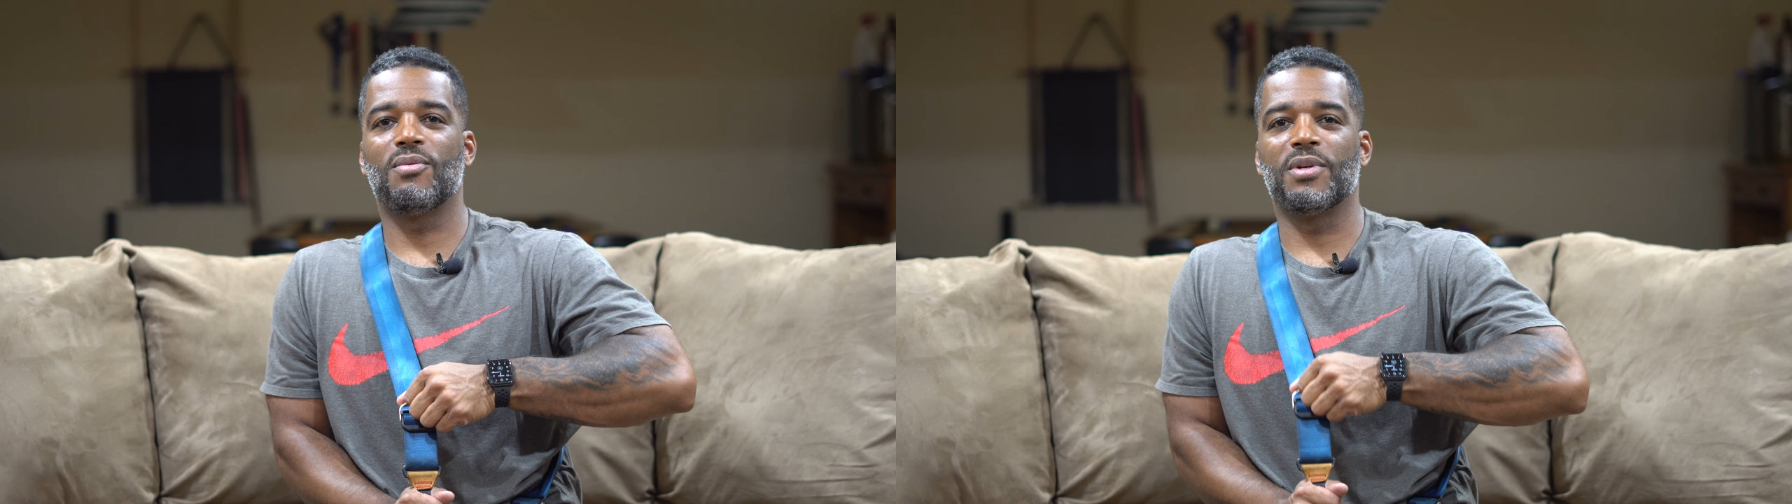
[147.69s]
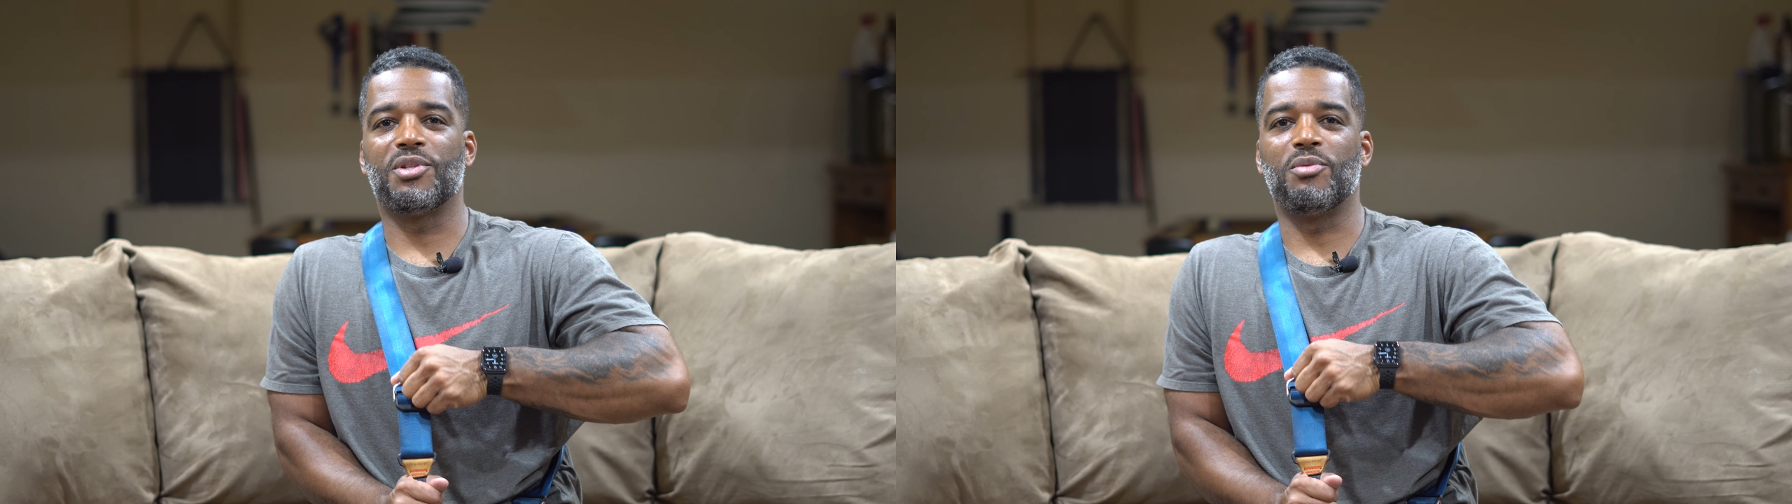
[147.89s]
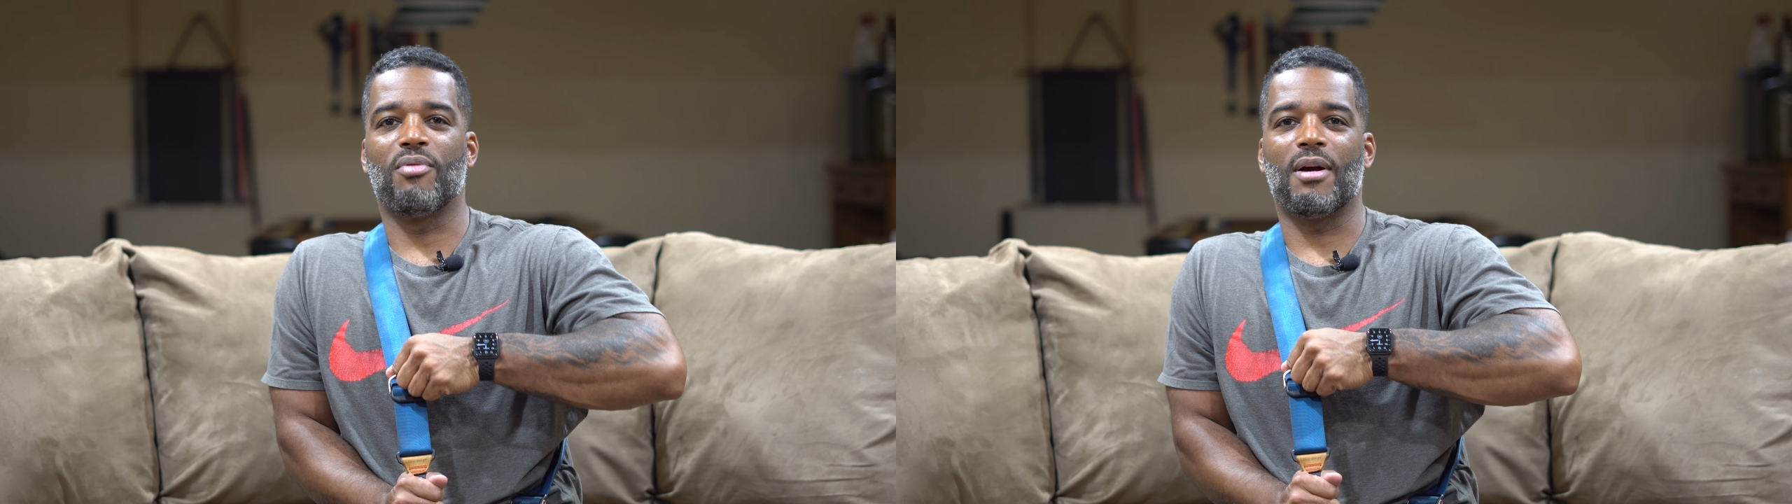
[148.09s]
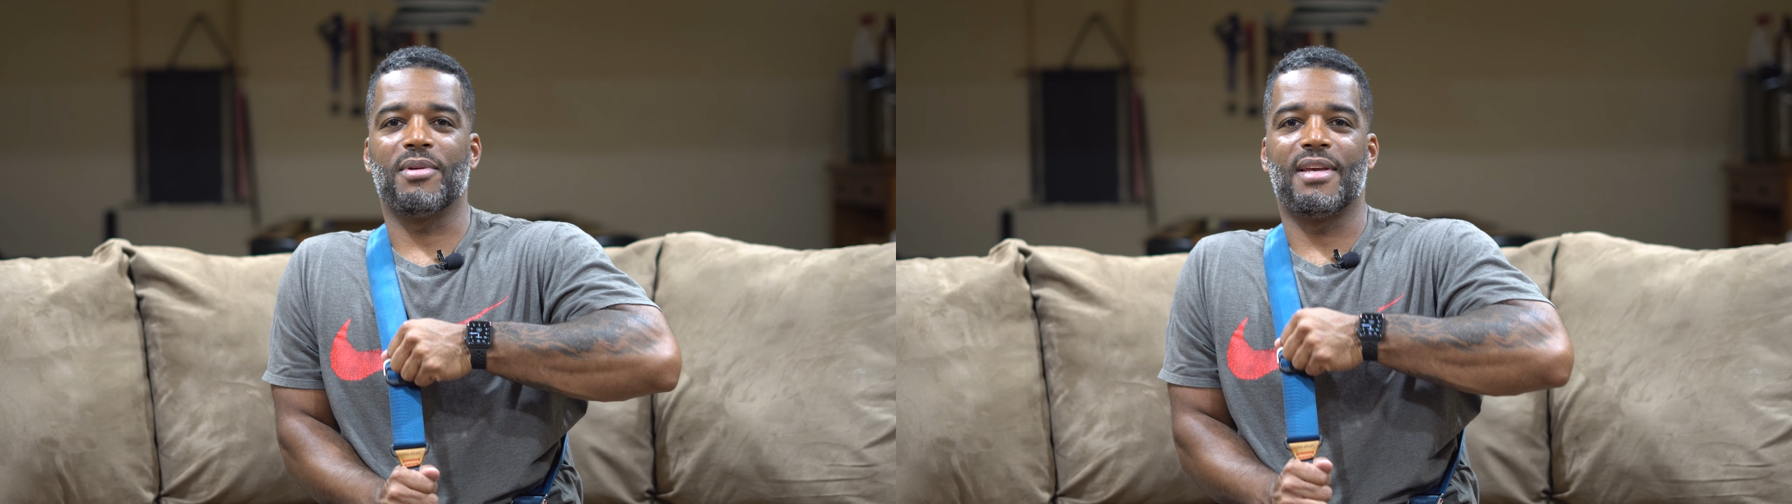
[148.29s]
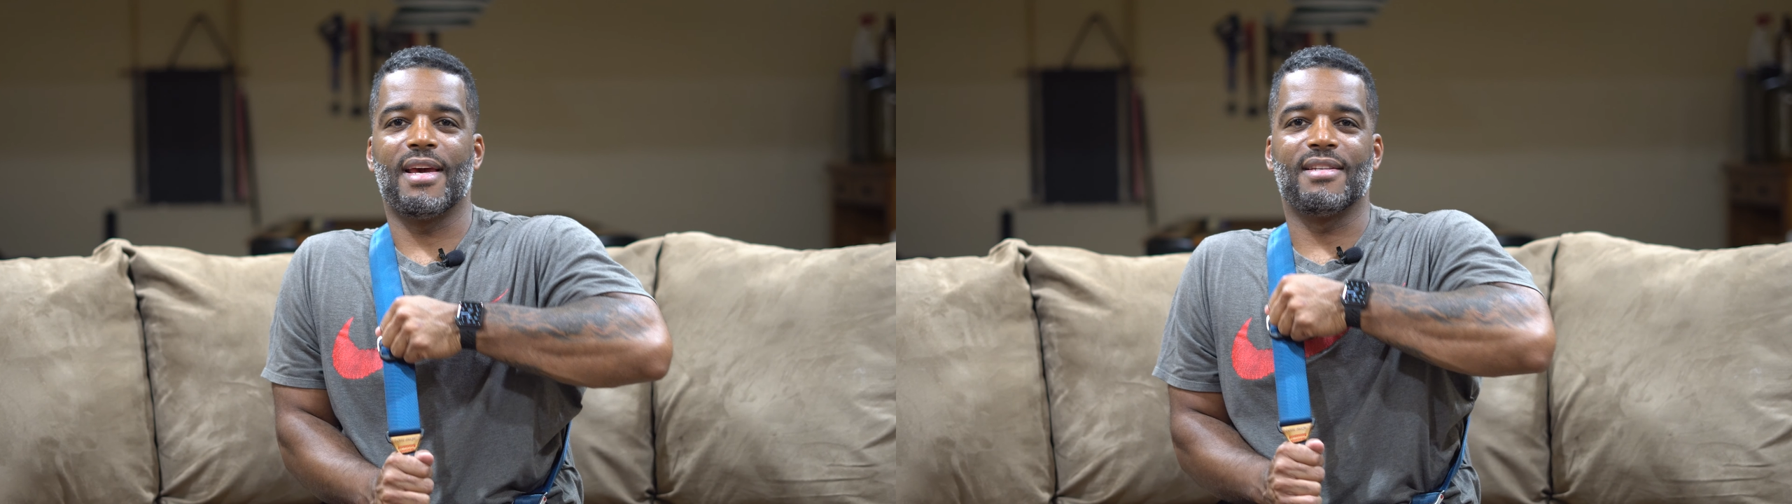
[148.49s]
which you
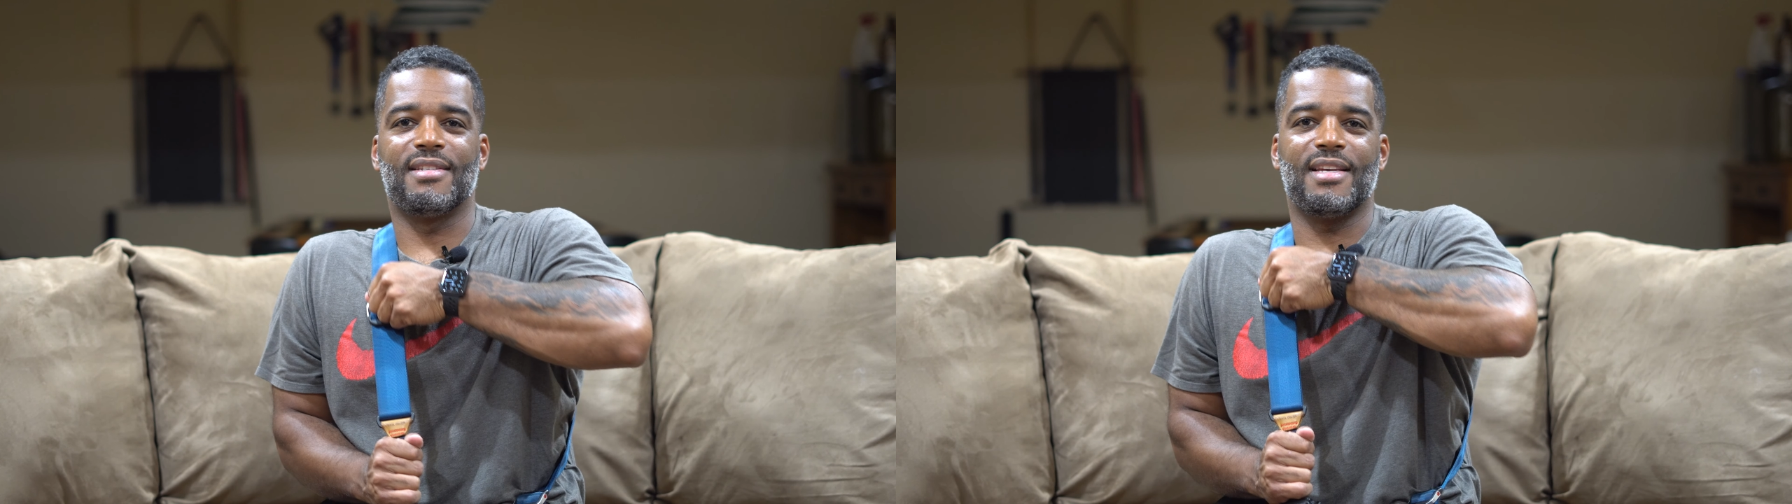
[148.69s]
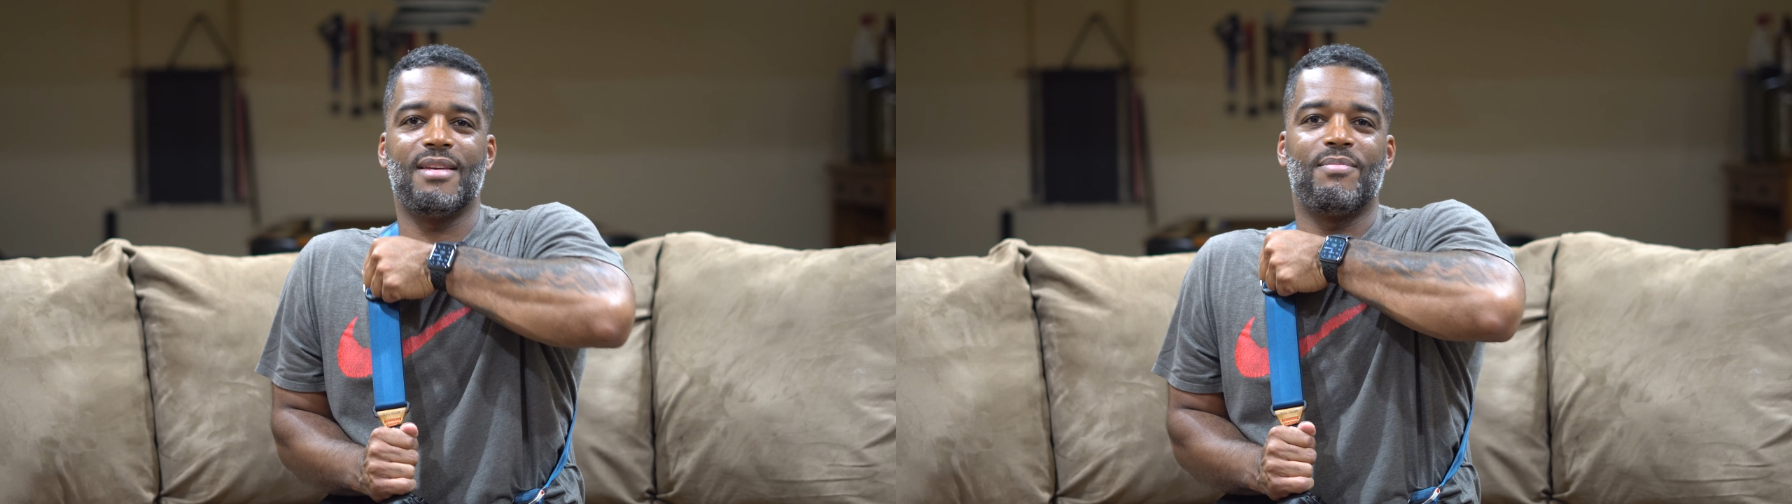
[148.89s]
probably can't see